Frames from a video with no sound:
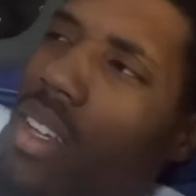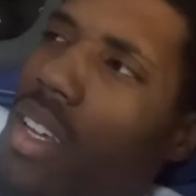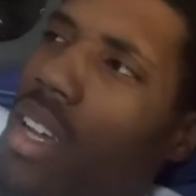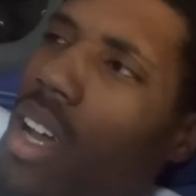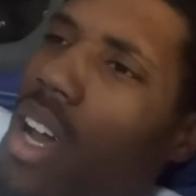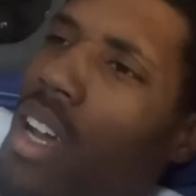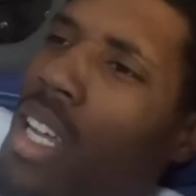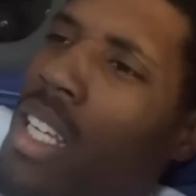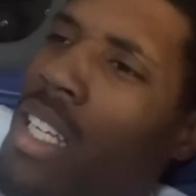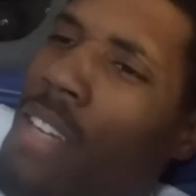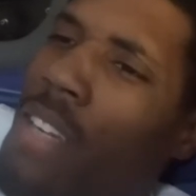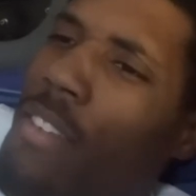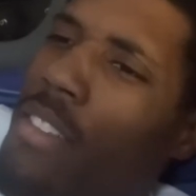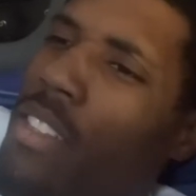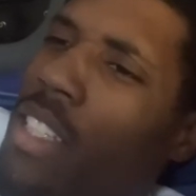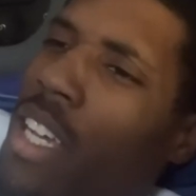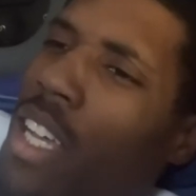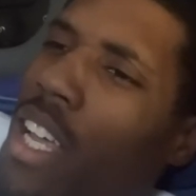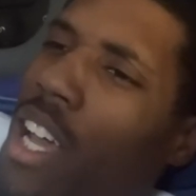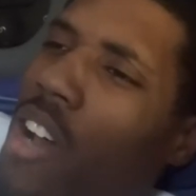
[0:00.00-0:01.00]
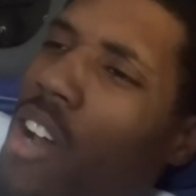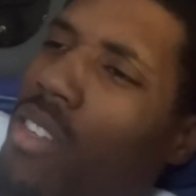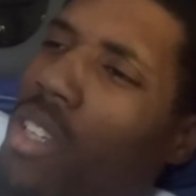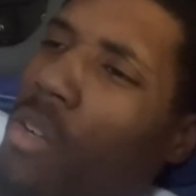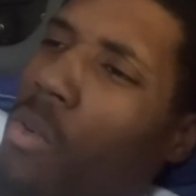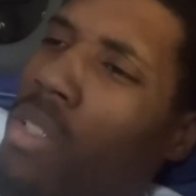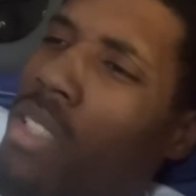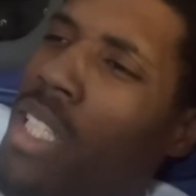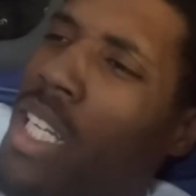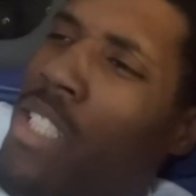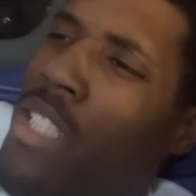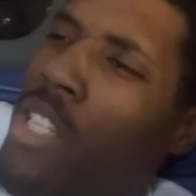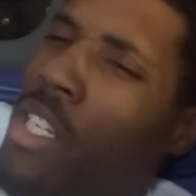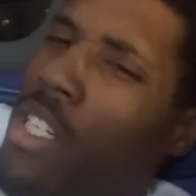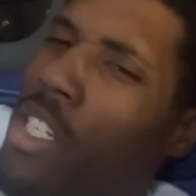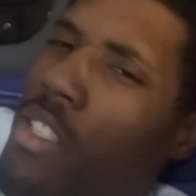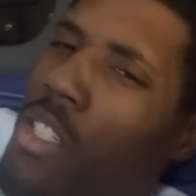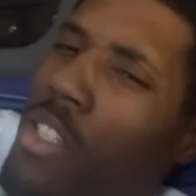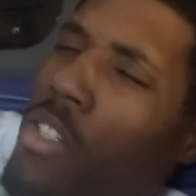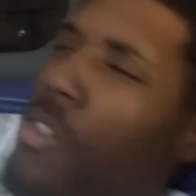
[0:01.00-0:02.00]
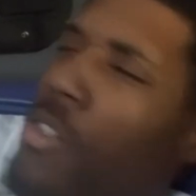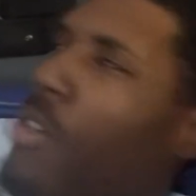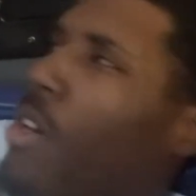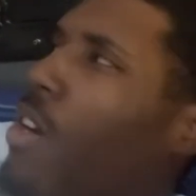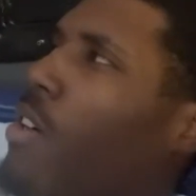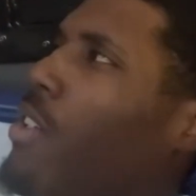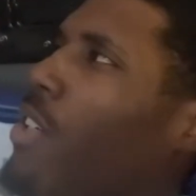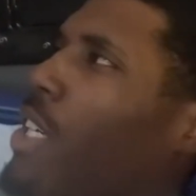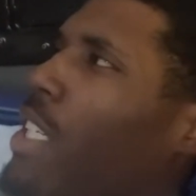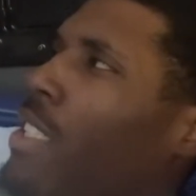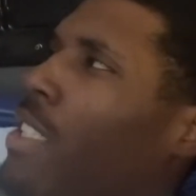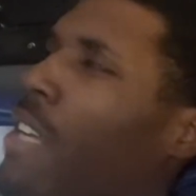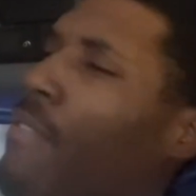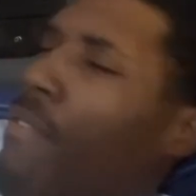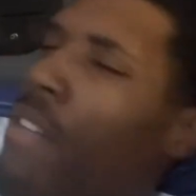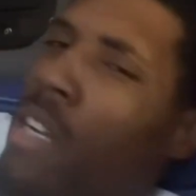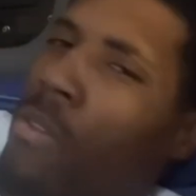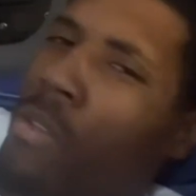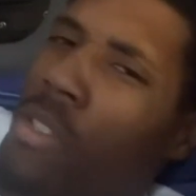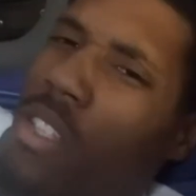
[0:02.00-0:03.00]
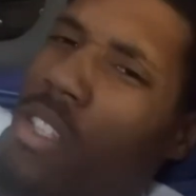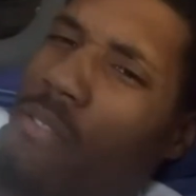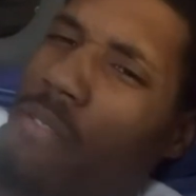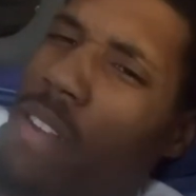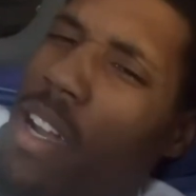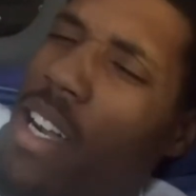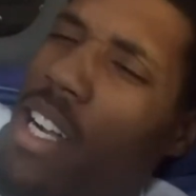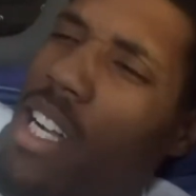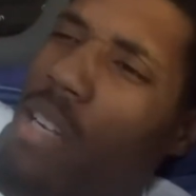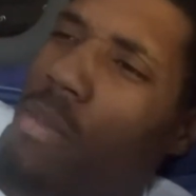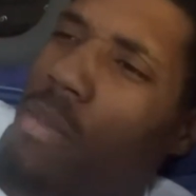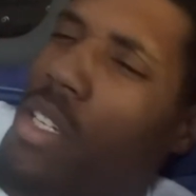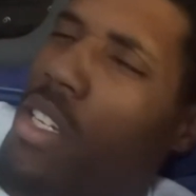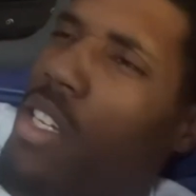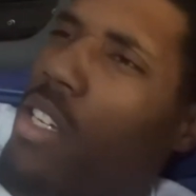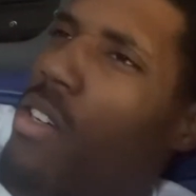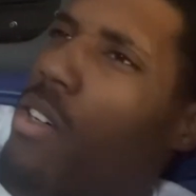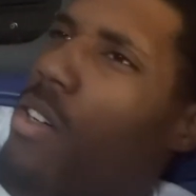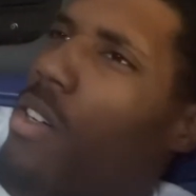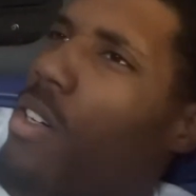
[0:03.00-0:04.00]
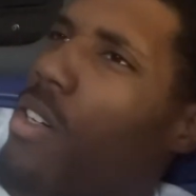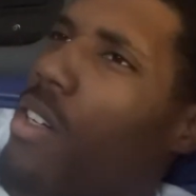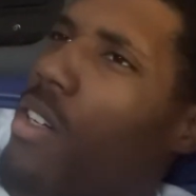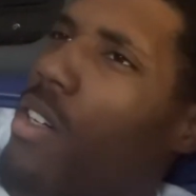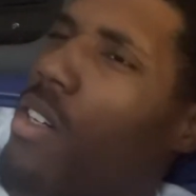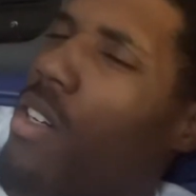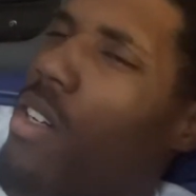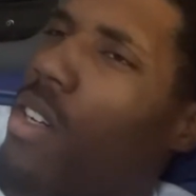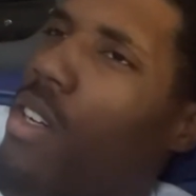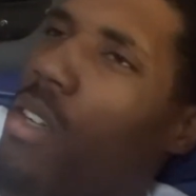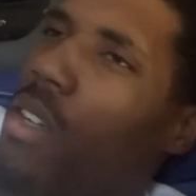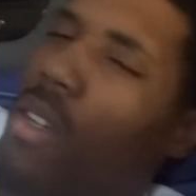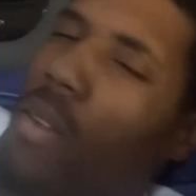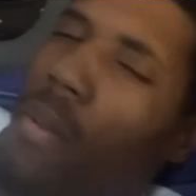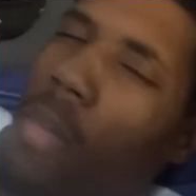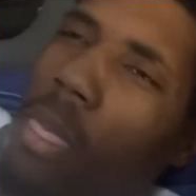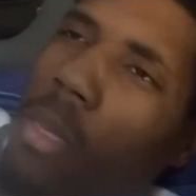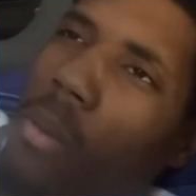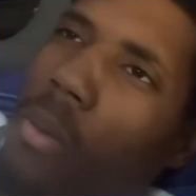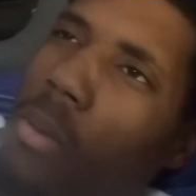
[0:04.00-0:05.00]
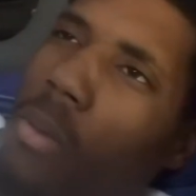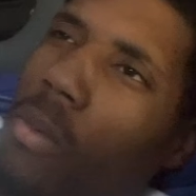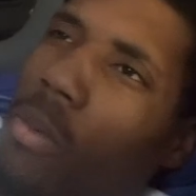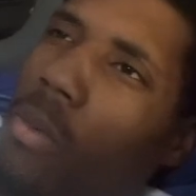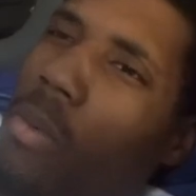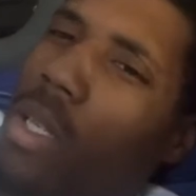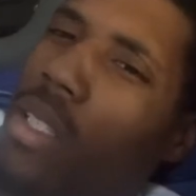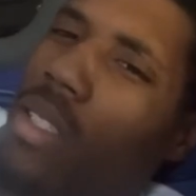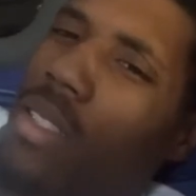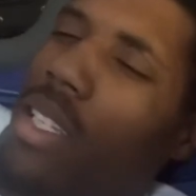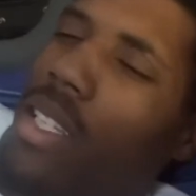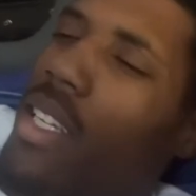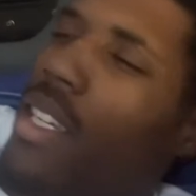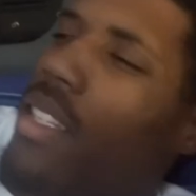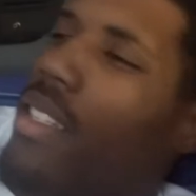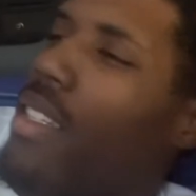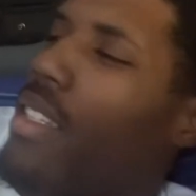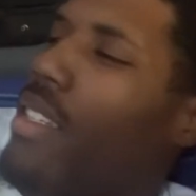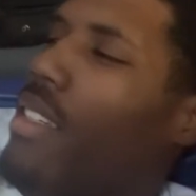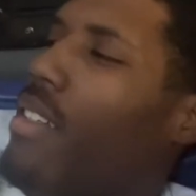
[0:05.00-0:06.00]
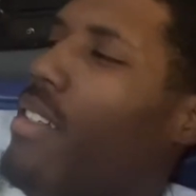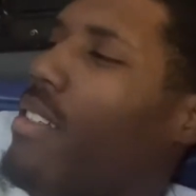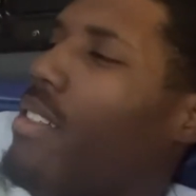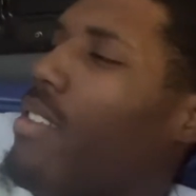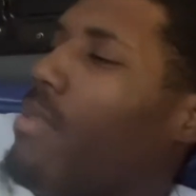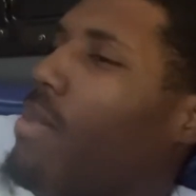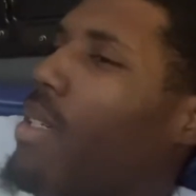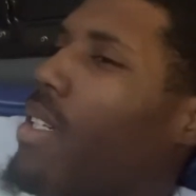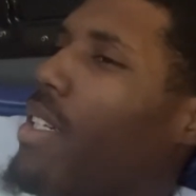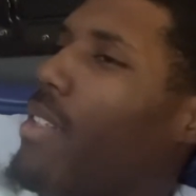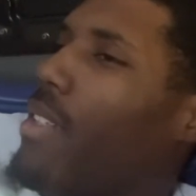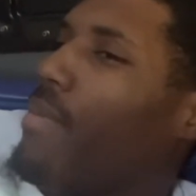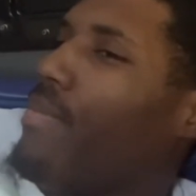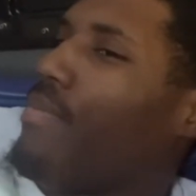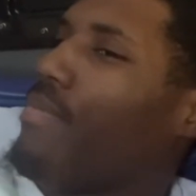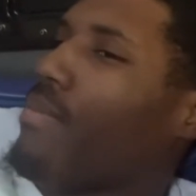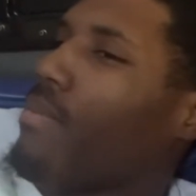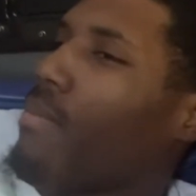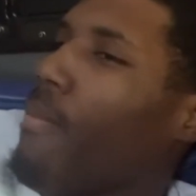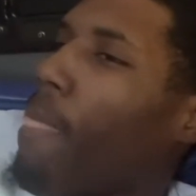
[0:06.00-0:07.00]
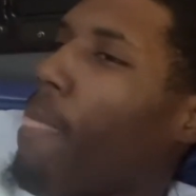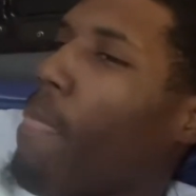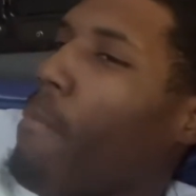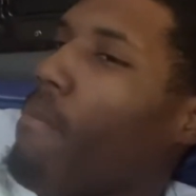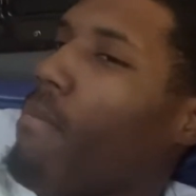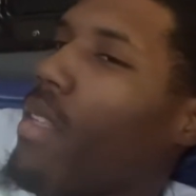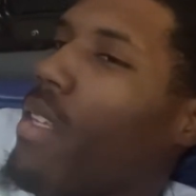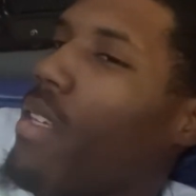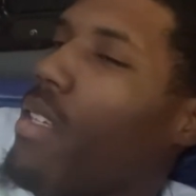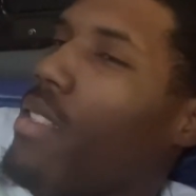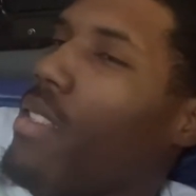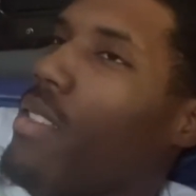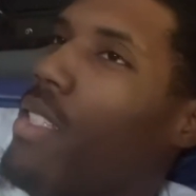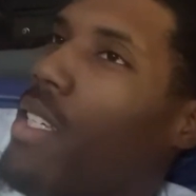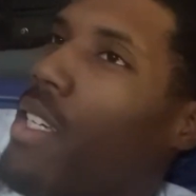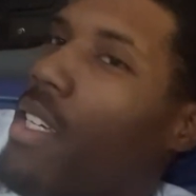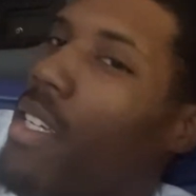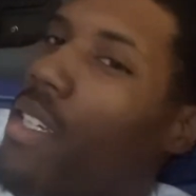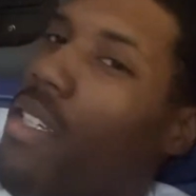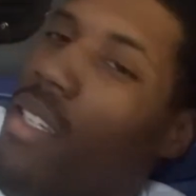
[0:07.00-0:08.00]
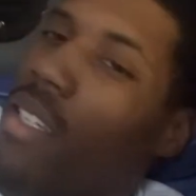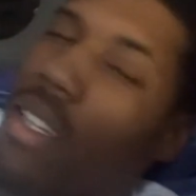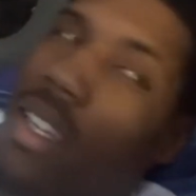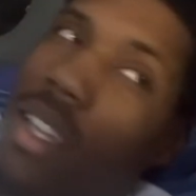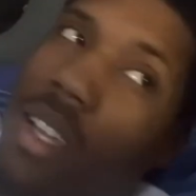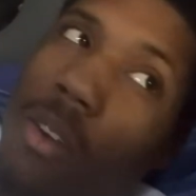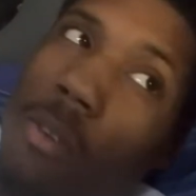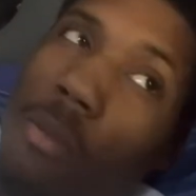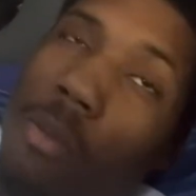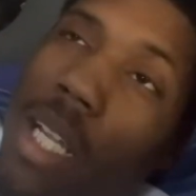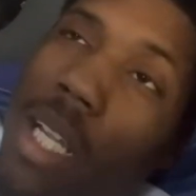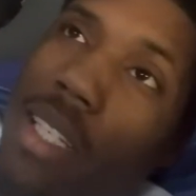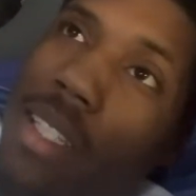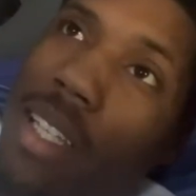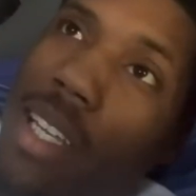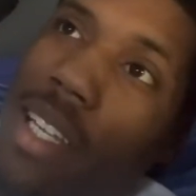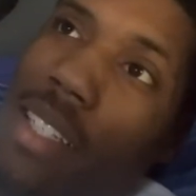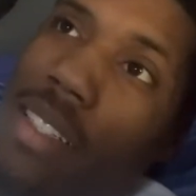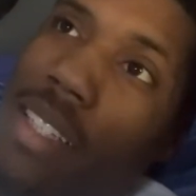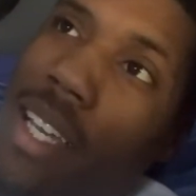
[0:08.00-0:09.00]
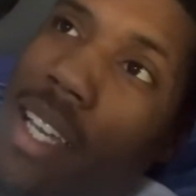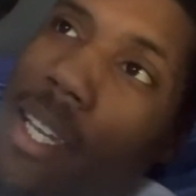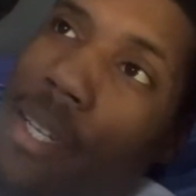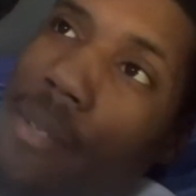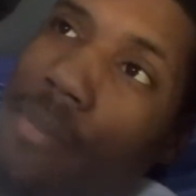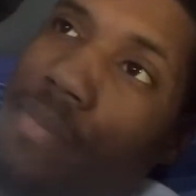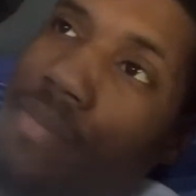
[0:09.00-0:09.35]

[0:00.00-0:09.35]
And everything, I don't know what they're trying to do. I don't know if they're trying to find a reason to fire me or what the deal is. But see, they did that.